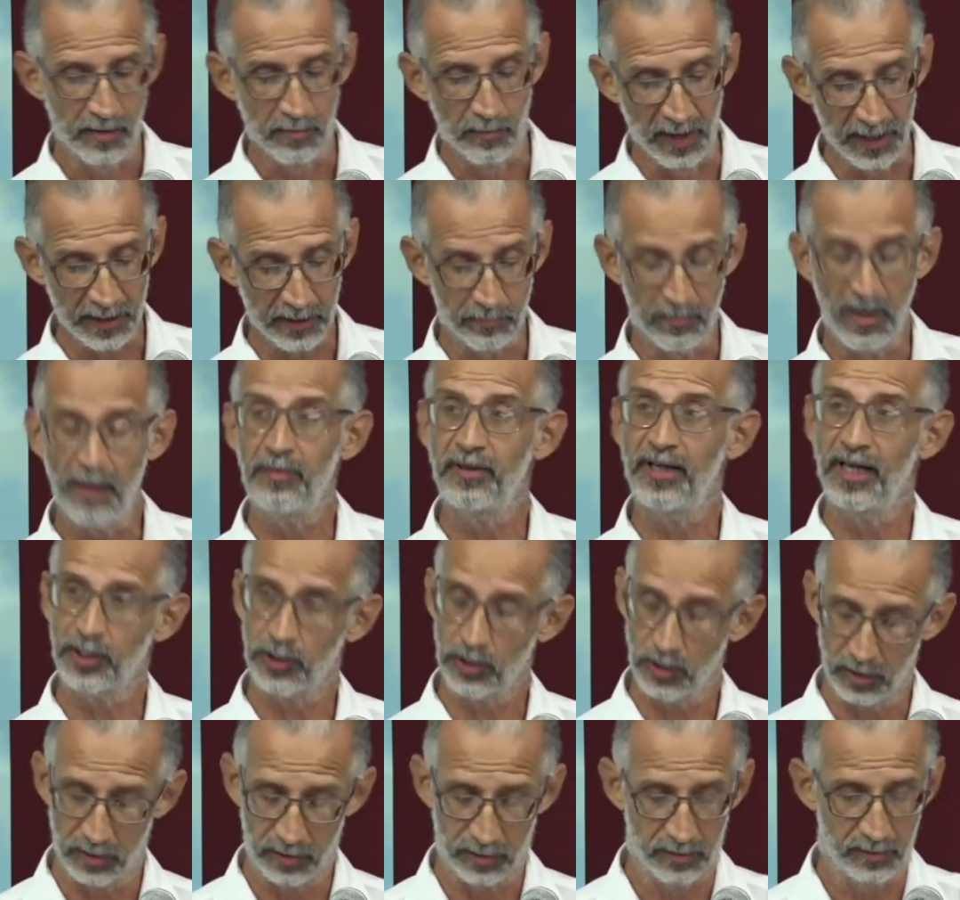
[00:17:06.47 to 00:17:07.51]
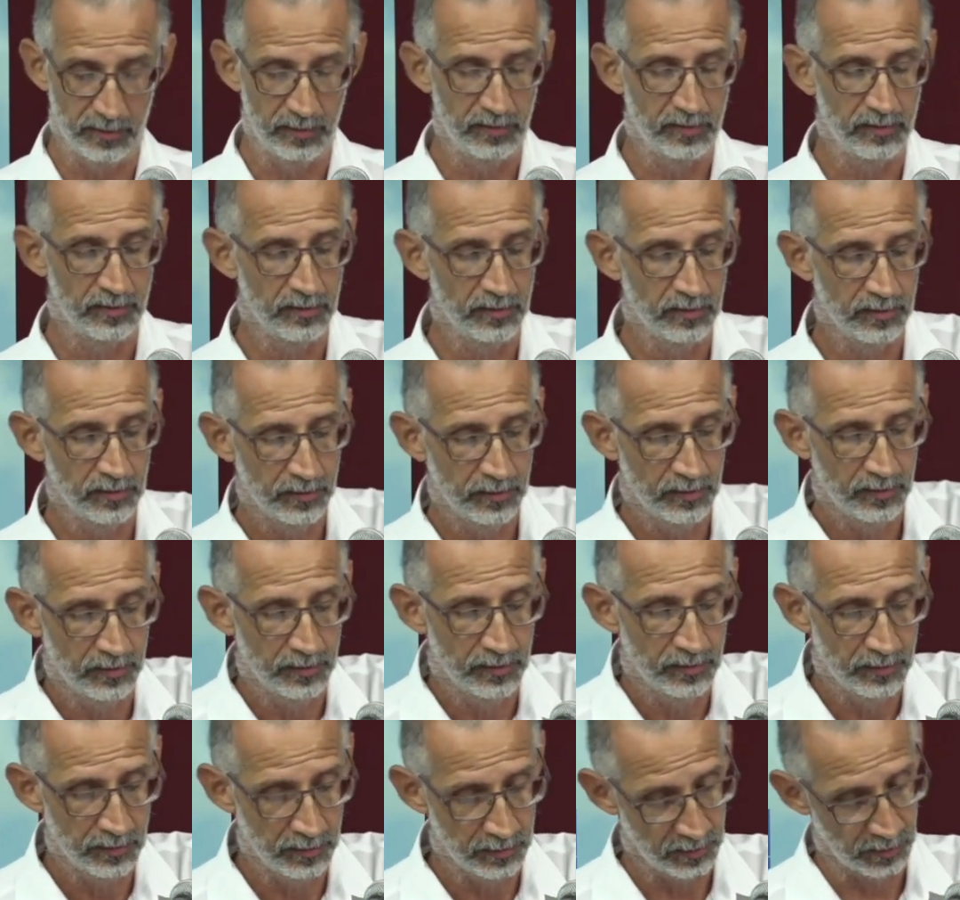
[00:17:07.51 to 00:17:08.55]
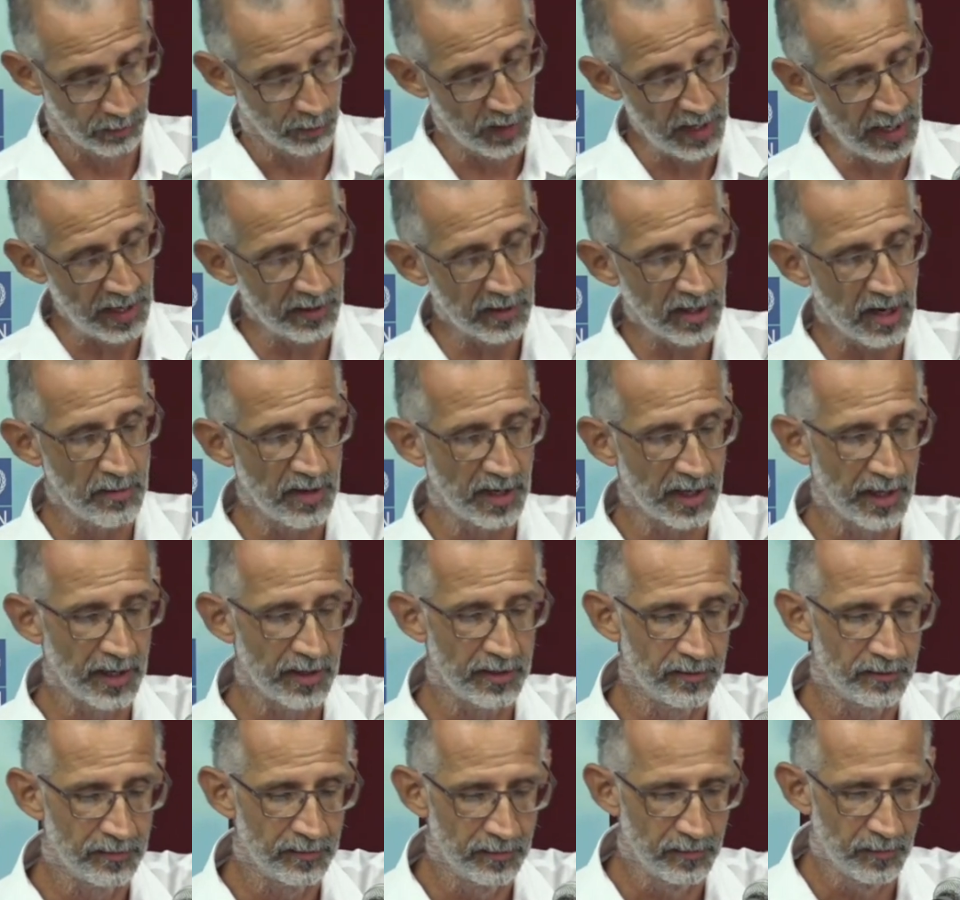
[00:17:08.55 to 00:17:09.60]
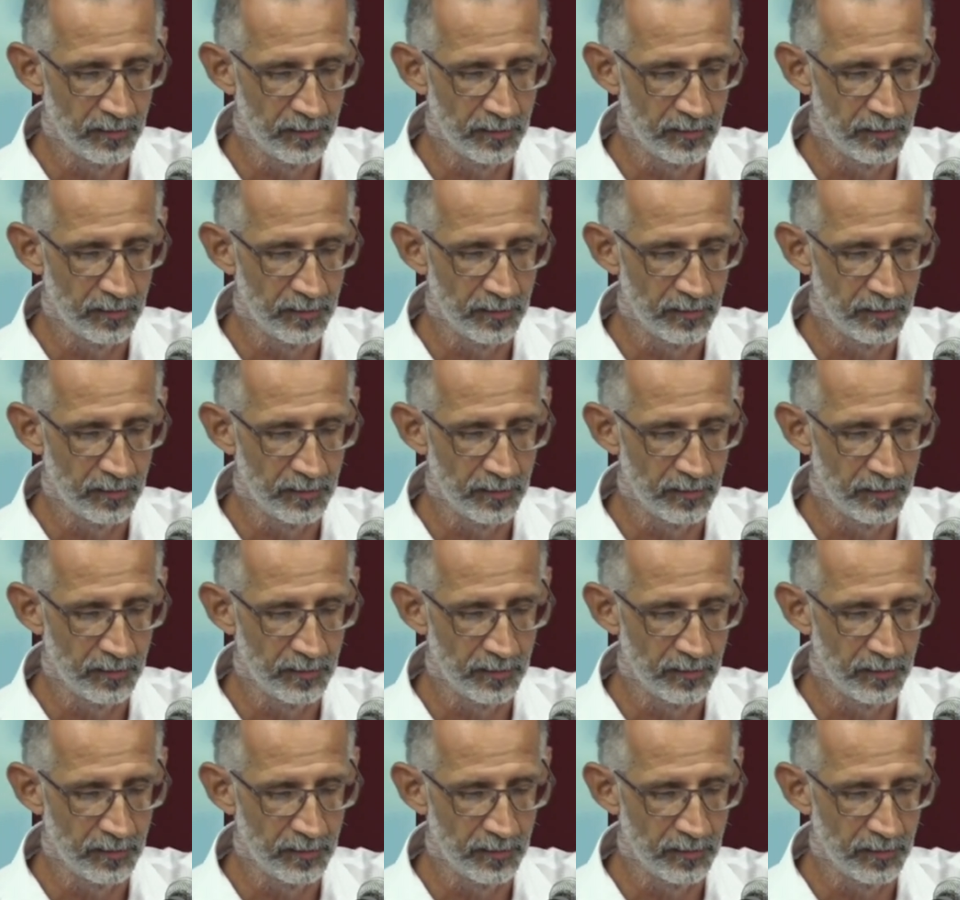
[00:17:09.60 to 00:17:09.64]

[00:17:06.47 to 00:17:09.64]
But maybe they should reel and come again.